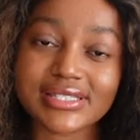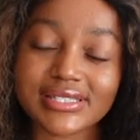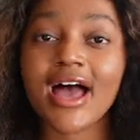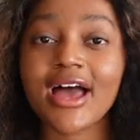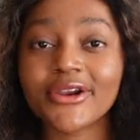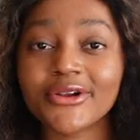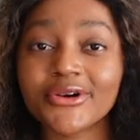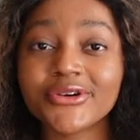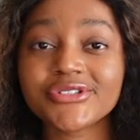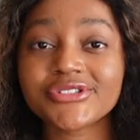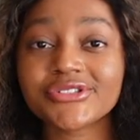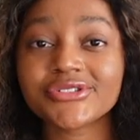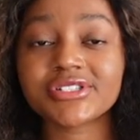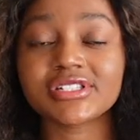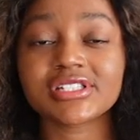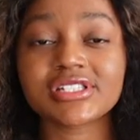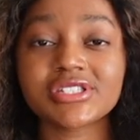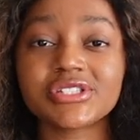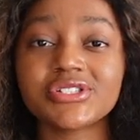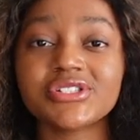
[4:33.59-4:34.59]
And also,
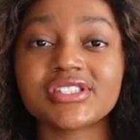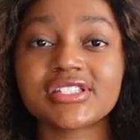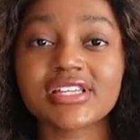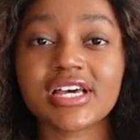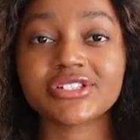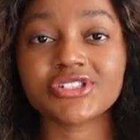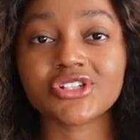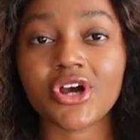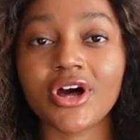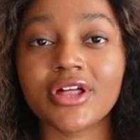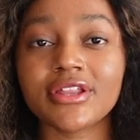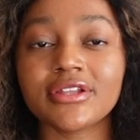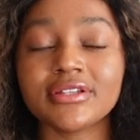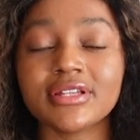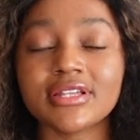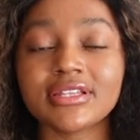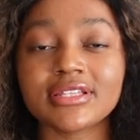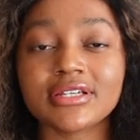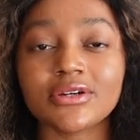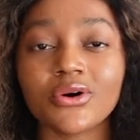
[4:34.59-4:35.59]
just to touch
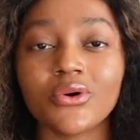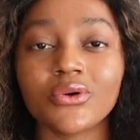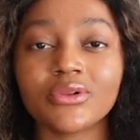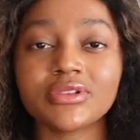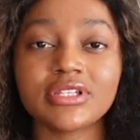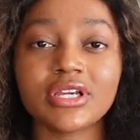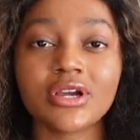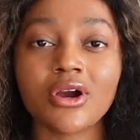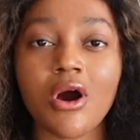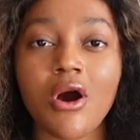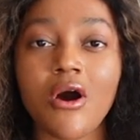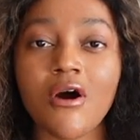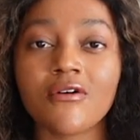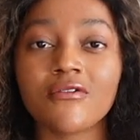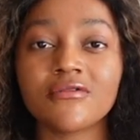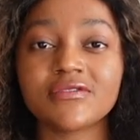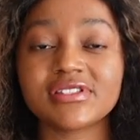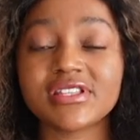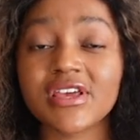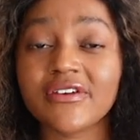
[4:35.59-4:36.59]
on the whole thing
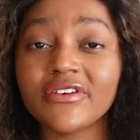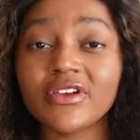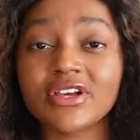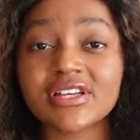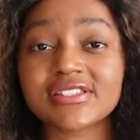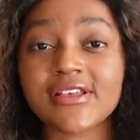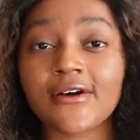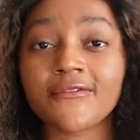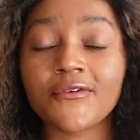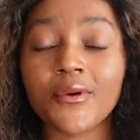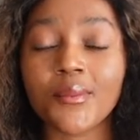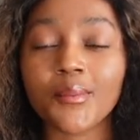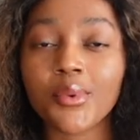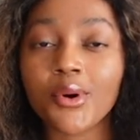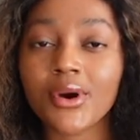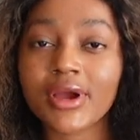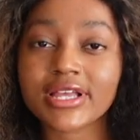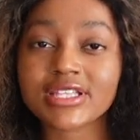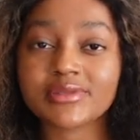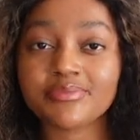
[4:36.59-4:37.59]
of saving yourself from
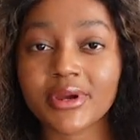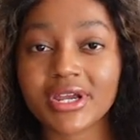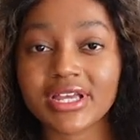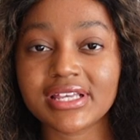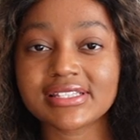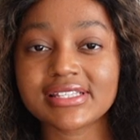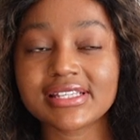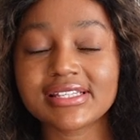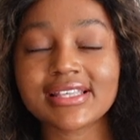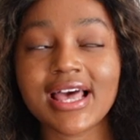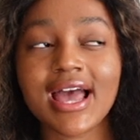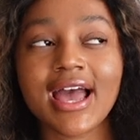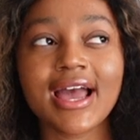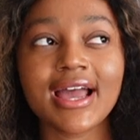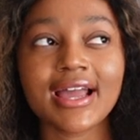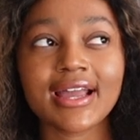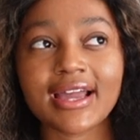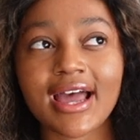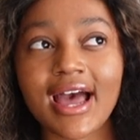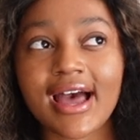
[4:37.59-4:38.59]
poor experiences,
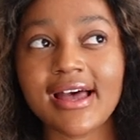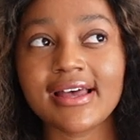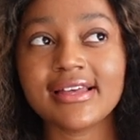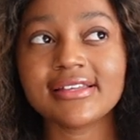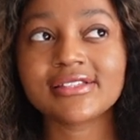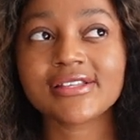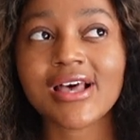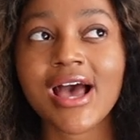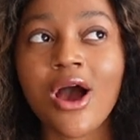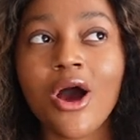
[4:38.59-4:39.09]
guys,